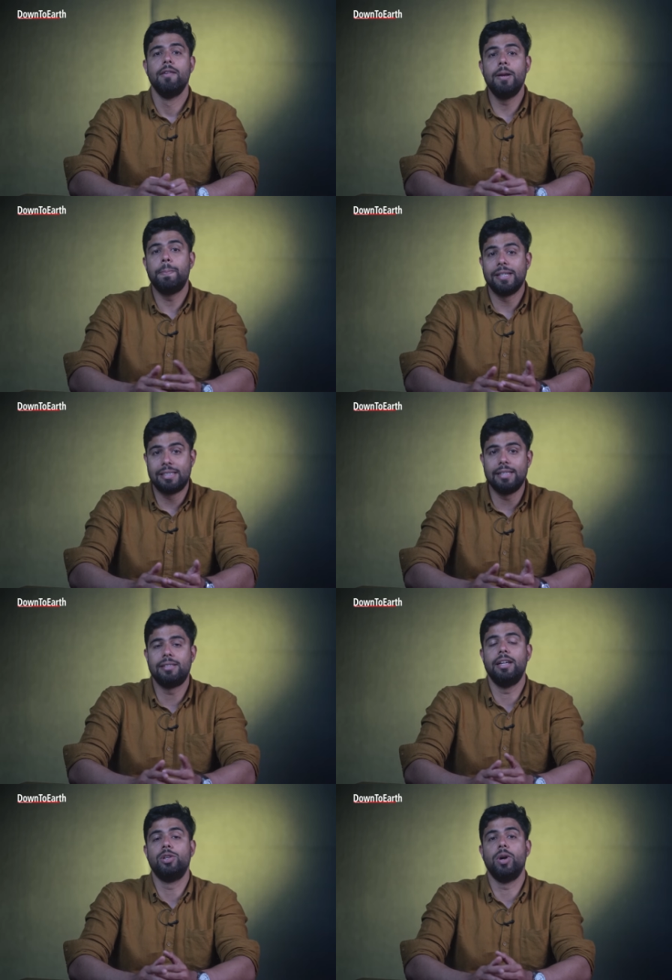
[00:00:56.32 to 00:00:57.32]
will
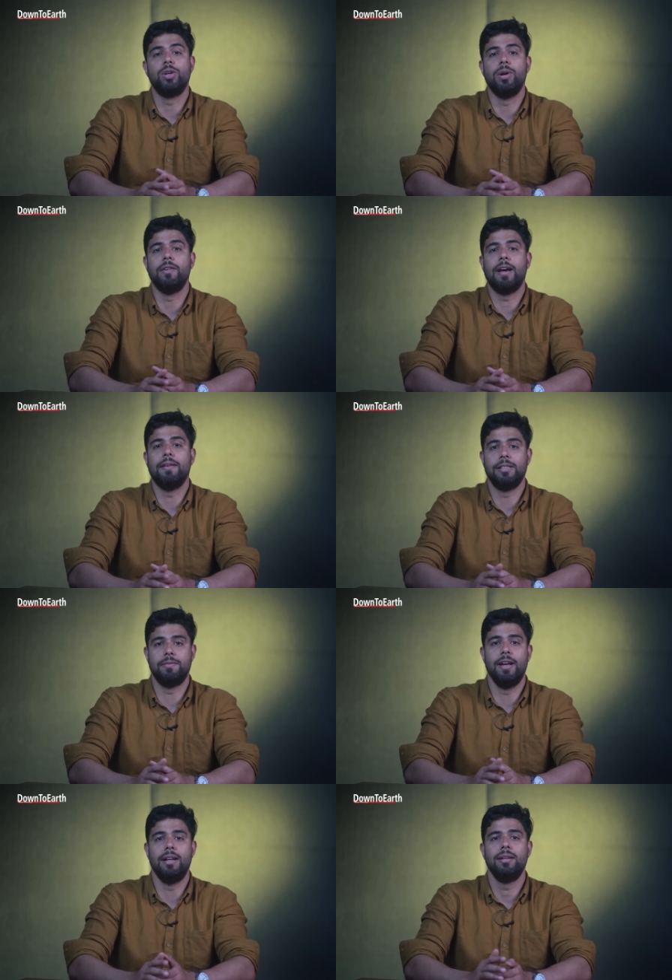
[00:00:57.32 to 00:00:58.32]
persist in twenty twenty-five as
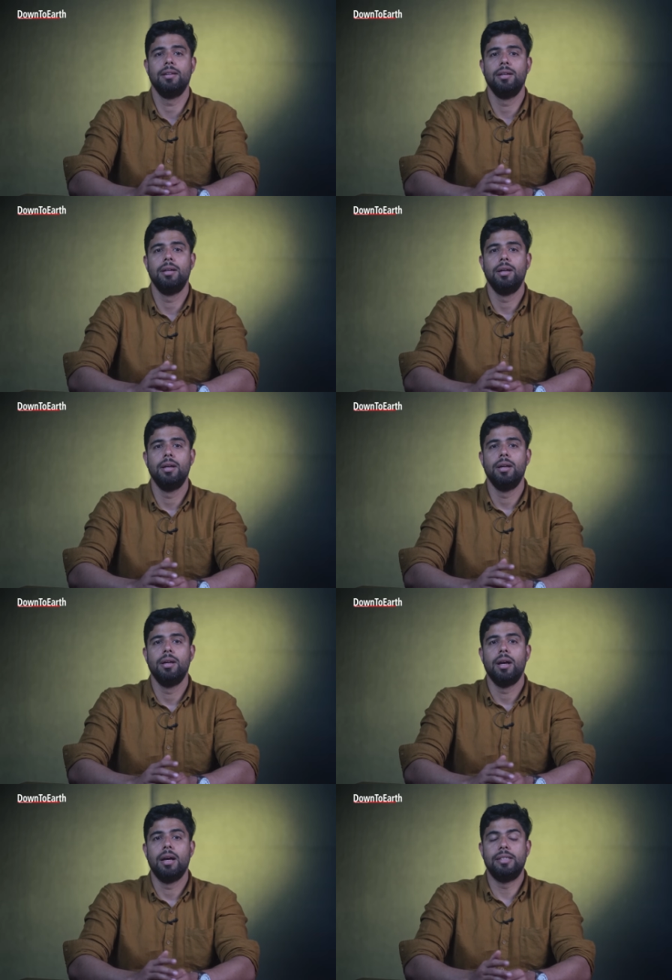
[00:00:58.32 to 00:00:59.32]
well.
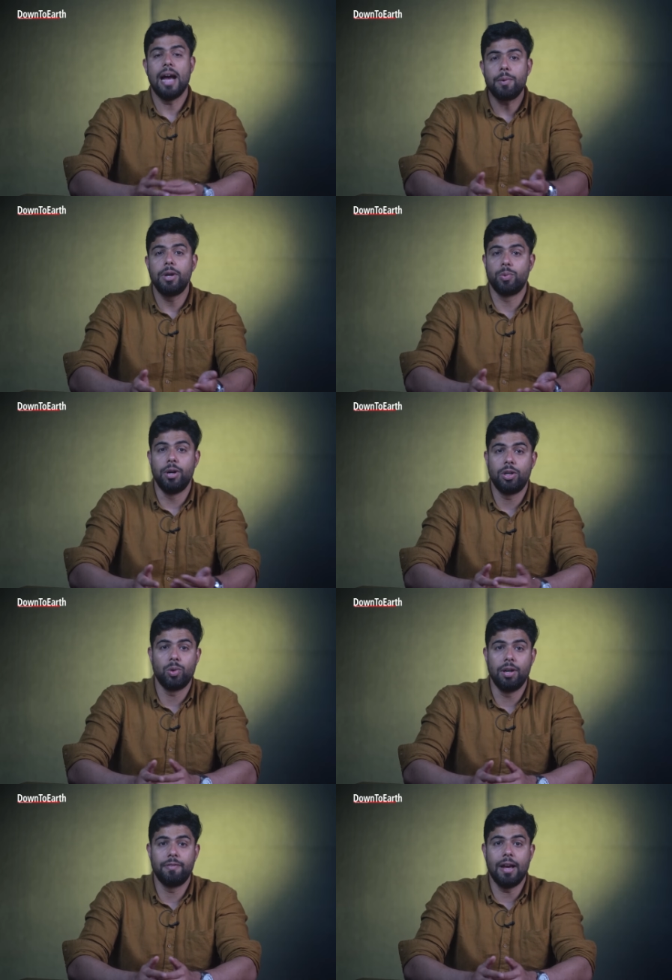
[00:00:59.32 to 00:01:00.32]
January twenty
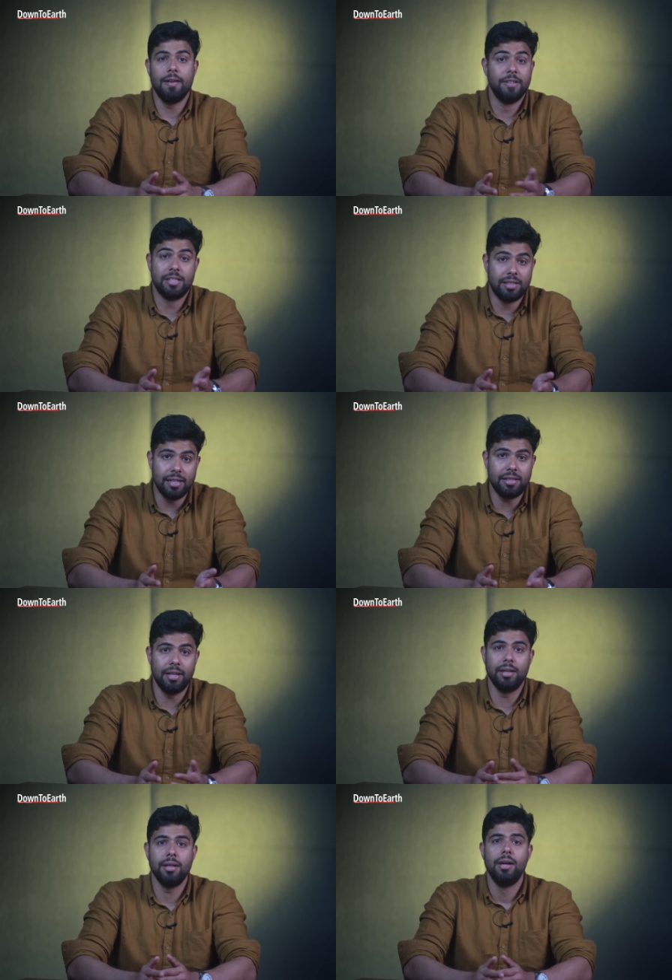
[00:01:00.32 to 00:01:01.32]
twenty-five, which is this
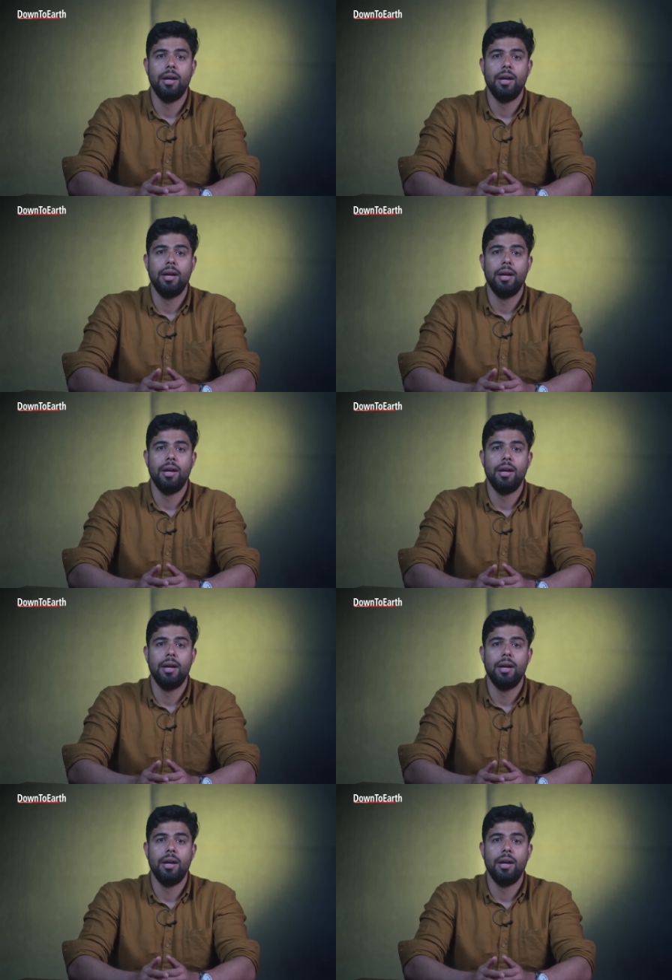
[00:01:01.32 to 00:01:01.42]
year,